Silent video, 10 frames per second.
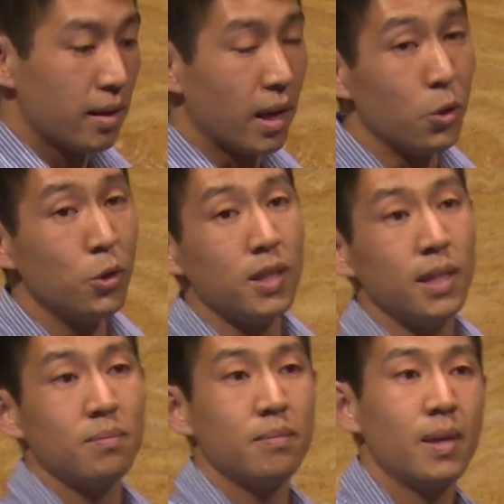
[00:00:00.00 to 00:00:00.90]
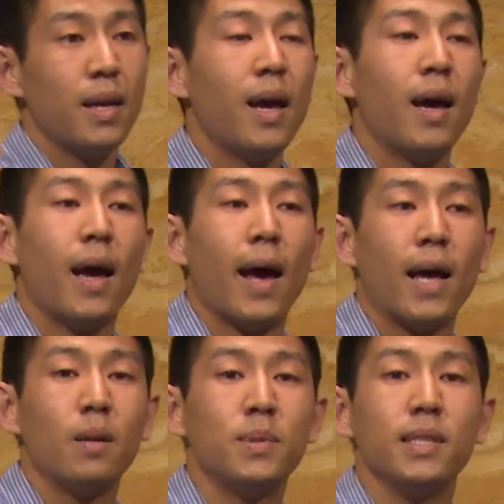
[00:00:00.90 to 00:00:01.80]
Now, usually,
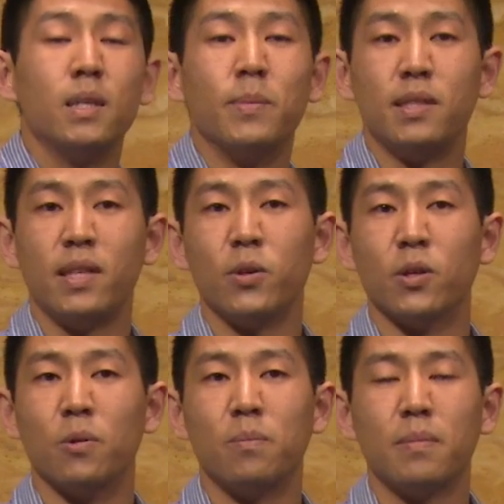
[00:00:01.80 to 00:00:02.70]
atoms in a material